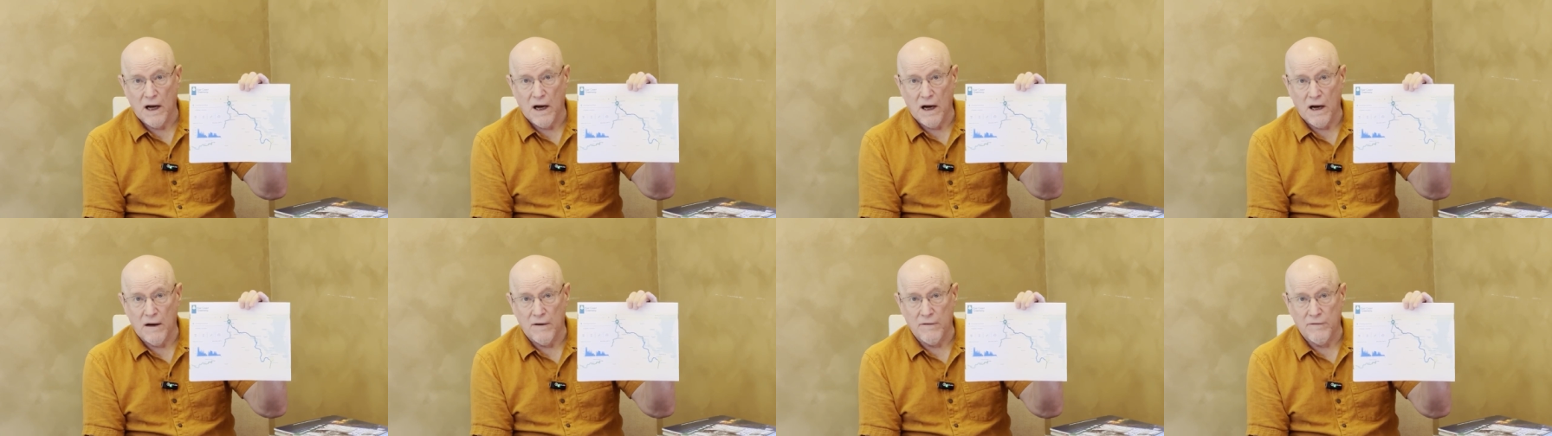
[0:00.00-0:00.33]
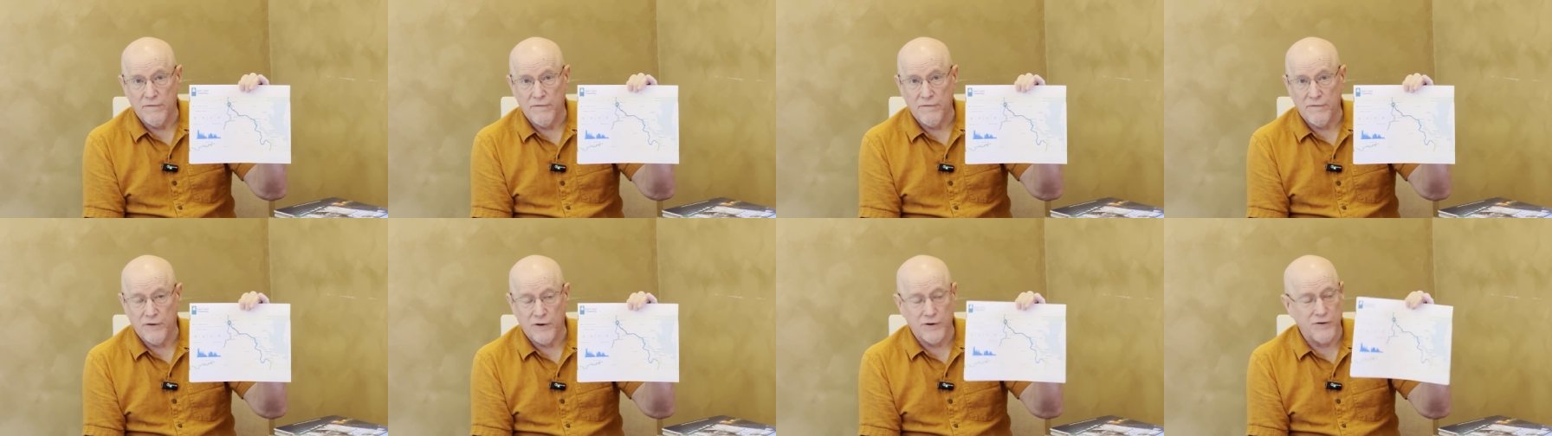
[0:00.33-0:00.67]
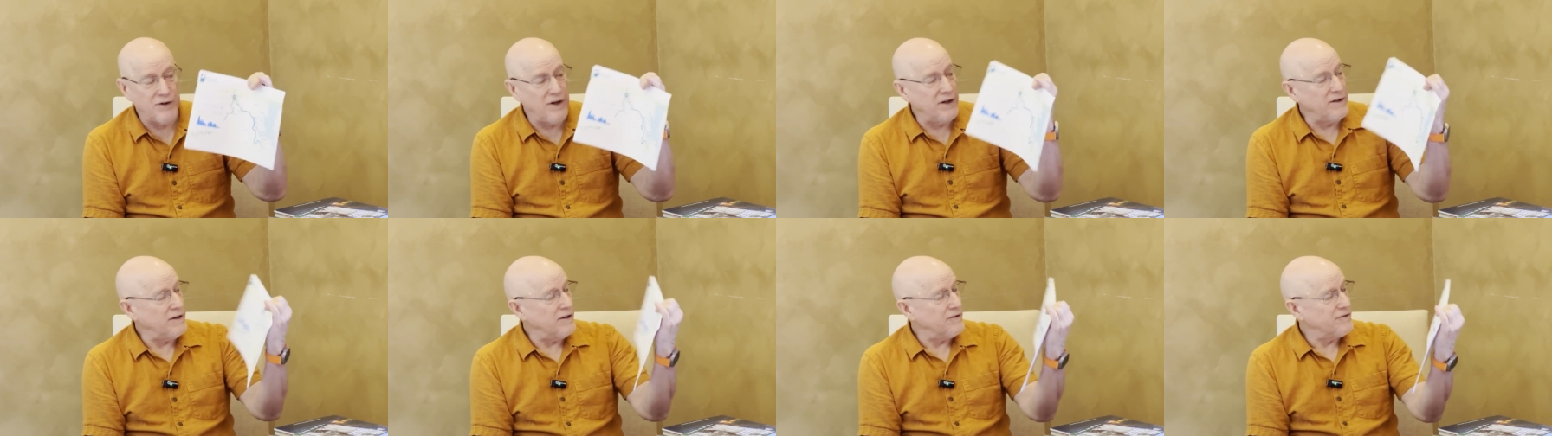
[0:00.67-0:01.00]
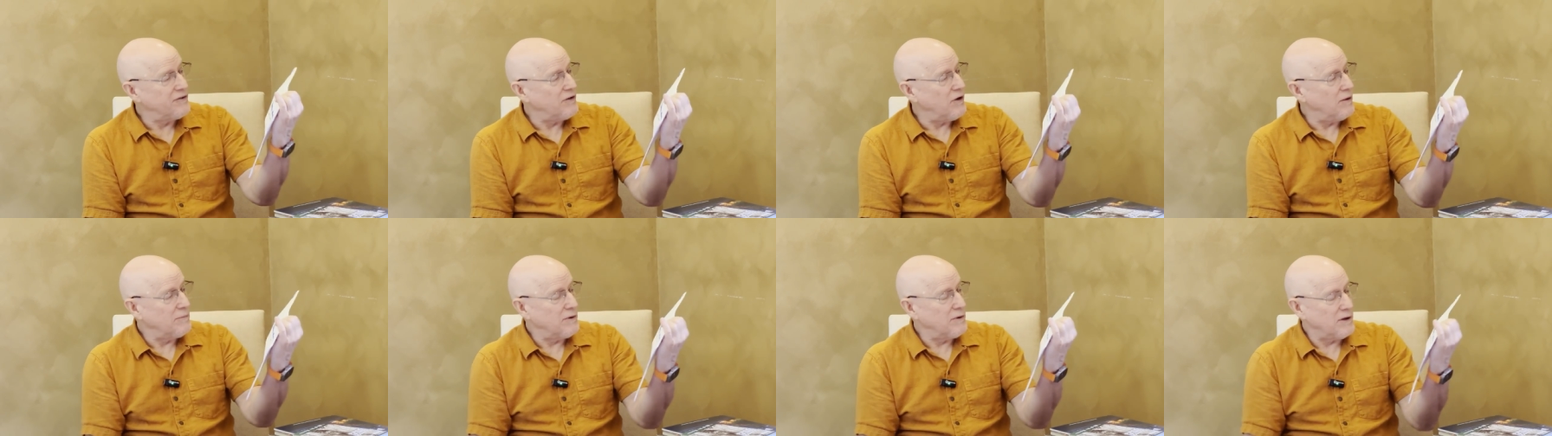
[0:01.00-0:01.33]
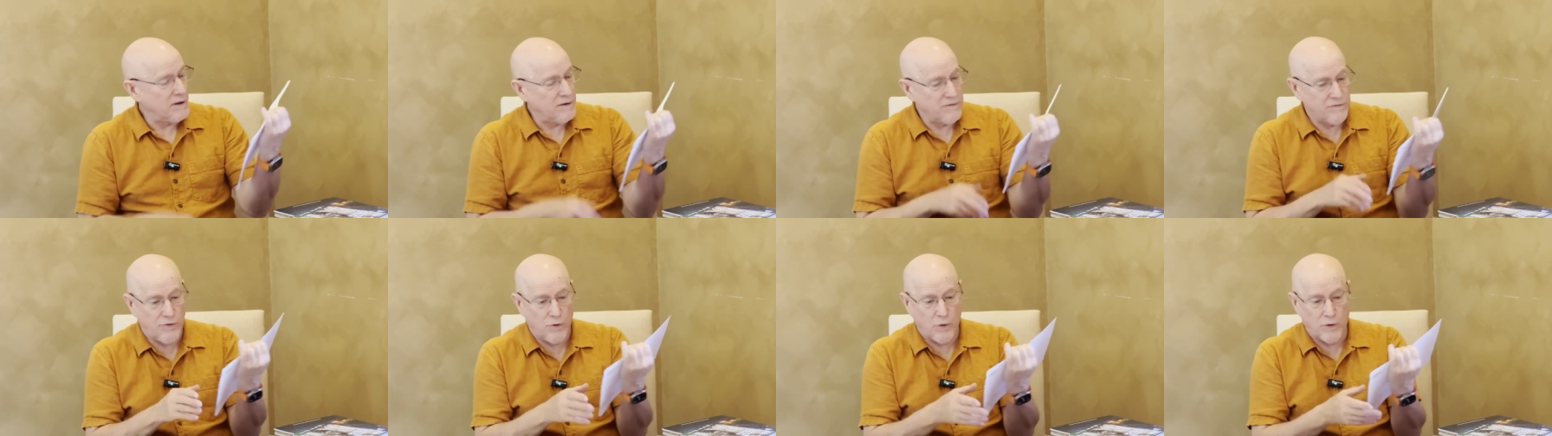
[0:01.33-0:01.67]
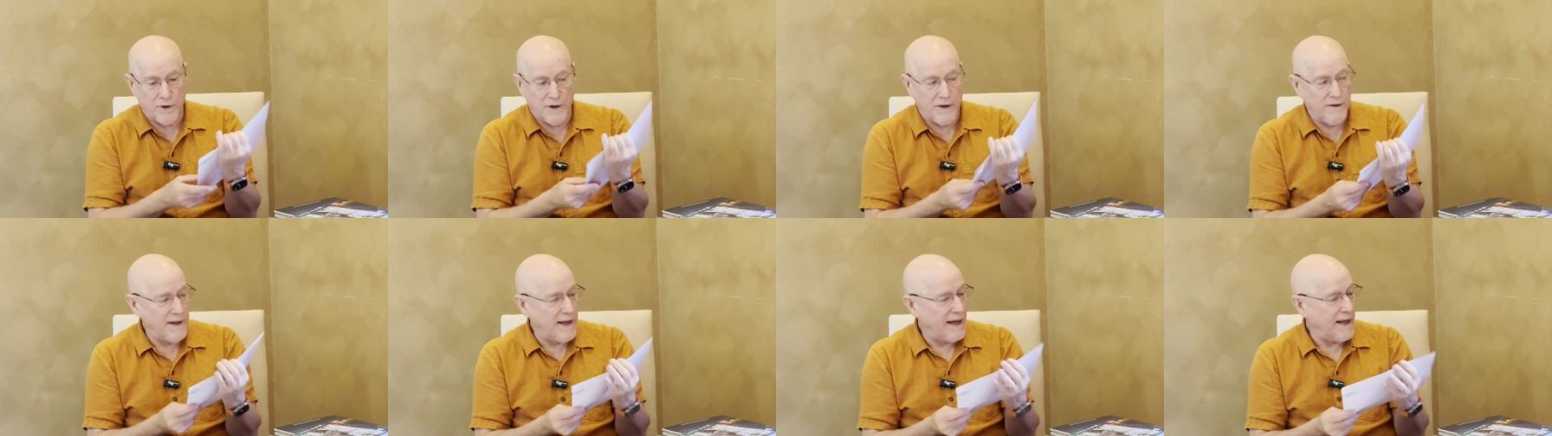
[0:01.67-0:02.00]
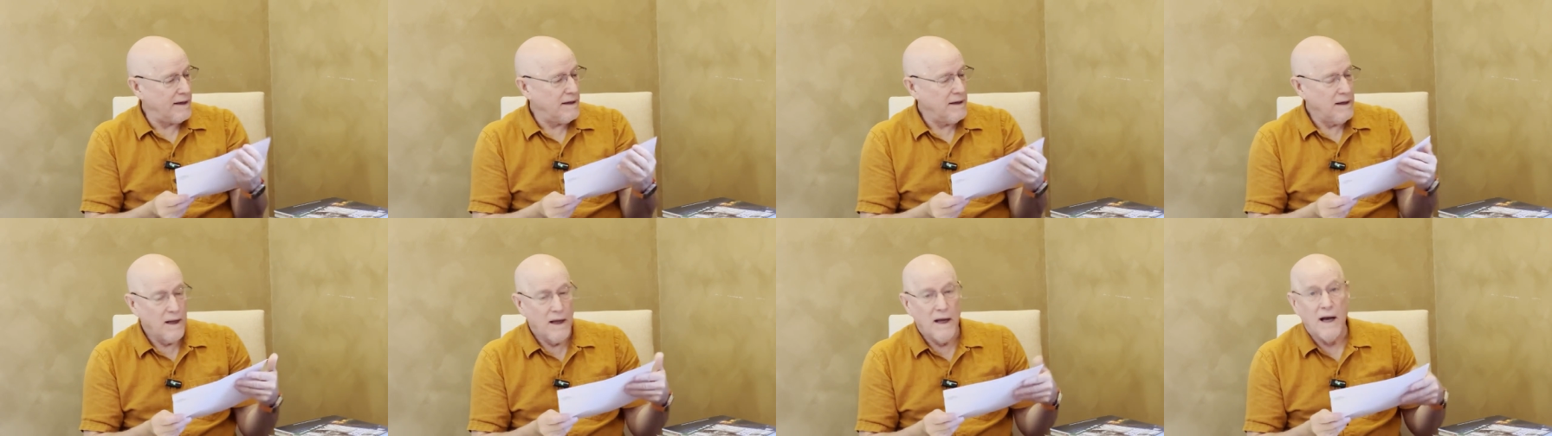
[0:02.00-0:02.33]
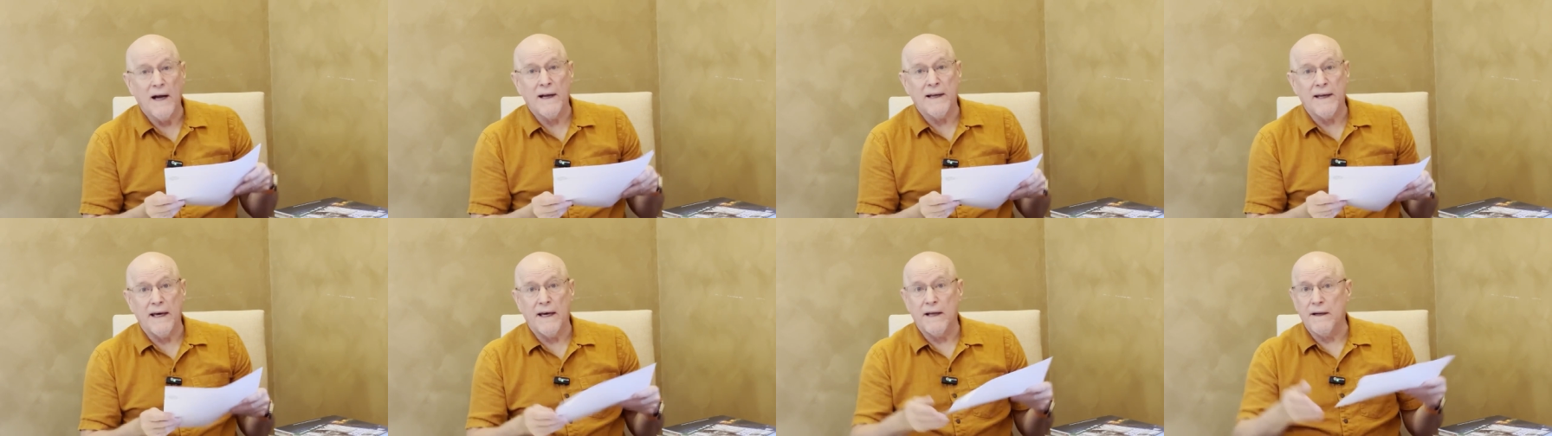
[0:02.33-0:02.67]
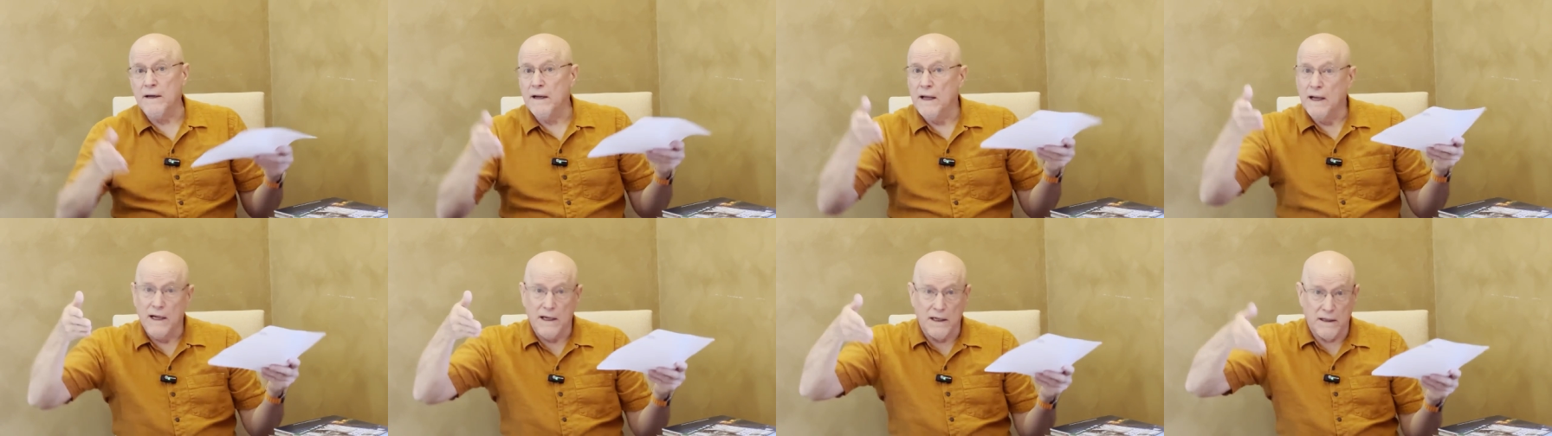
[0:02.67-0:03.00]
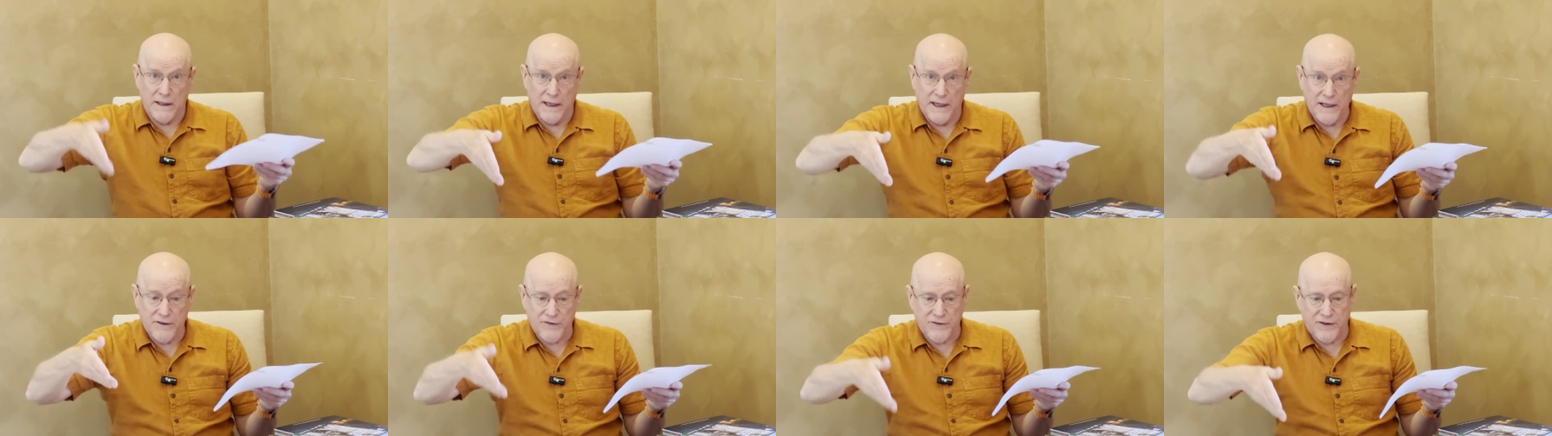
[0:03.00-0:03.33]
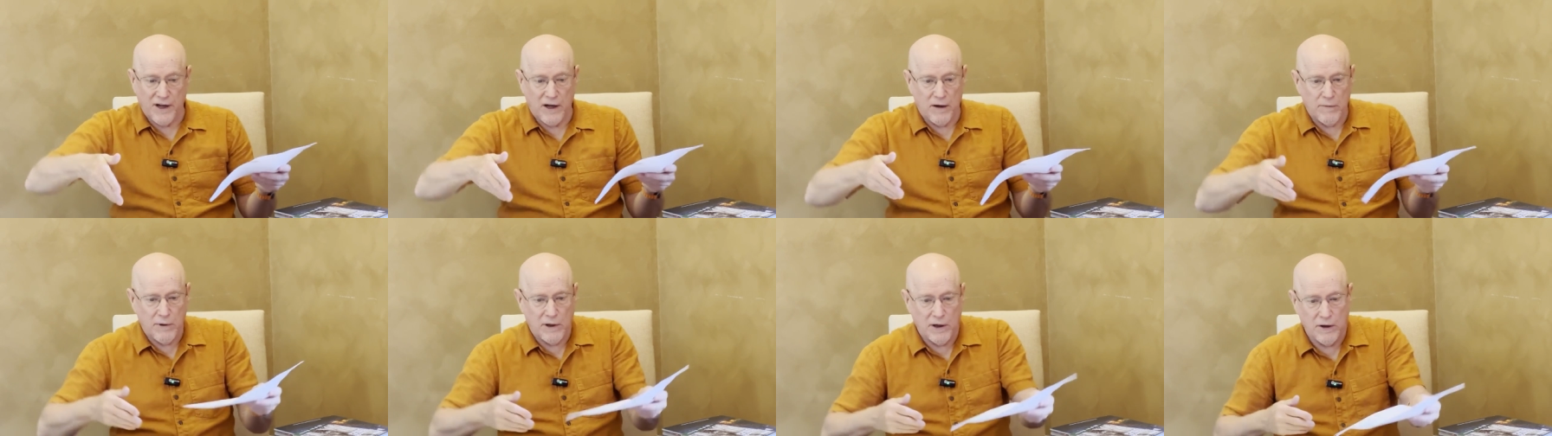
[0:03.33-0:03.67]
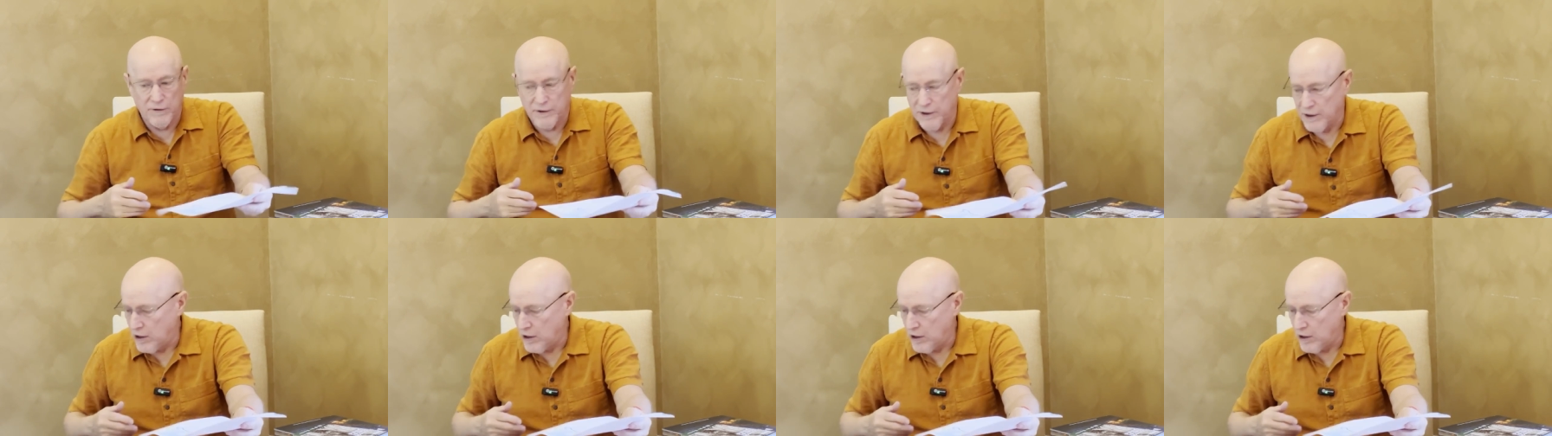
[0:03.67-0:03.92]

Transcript: of Virginia. So I'm looking forward to that. Again, links down below to